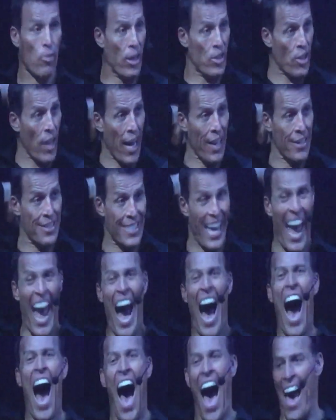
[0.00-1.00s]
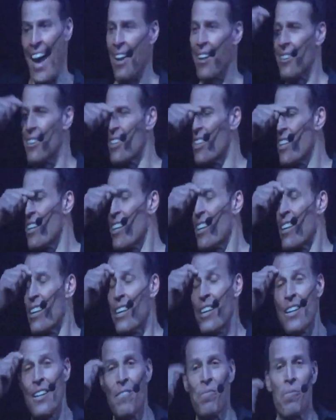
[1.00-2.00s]
Raise your hand, say
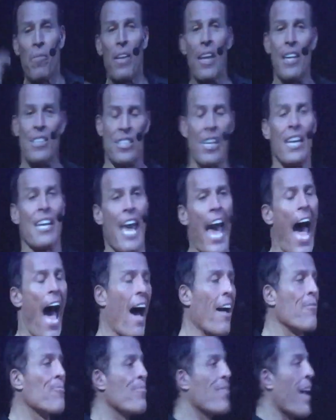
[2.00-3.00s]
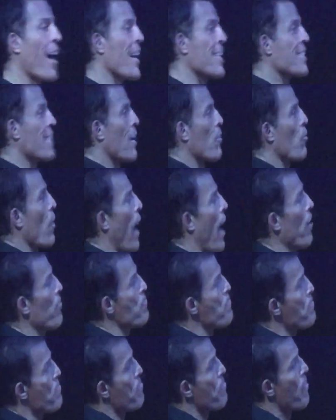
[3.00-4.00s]
I. He said, yeah. I said,
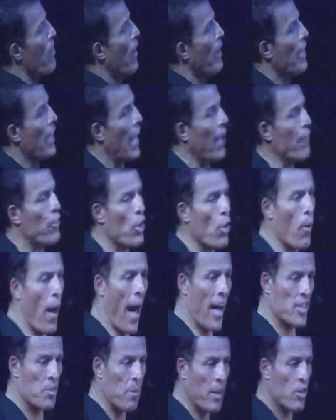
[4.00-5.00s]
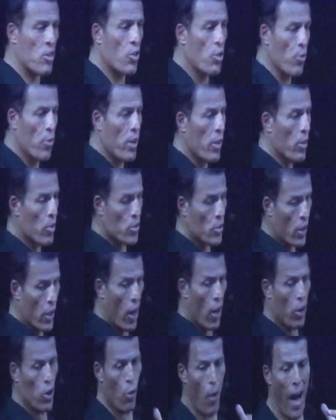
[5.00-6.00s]
well, if you asked me 2 years
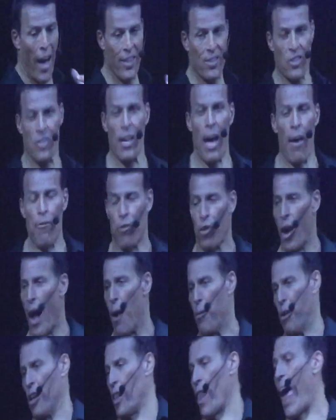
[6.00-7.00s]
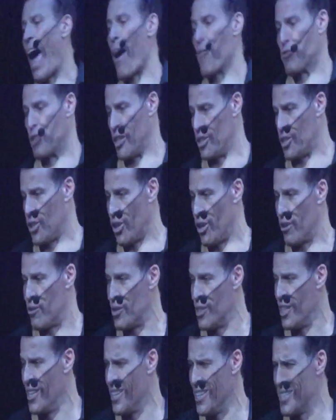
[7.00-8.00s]
ago, do I suffer? I would have laughed at you.
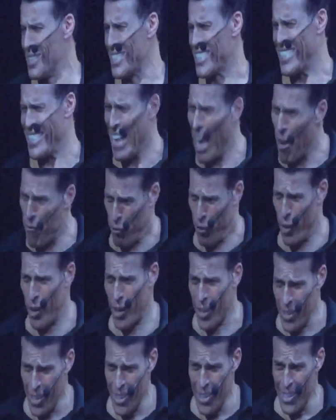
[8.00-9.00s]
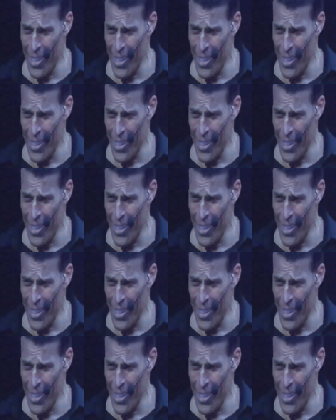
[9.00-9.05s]
Suffer?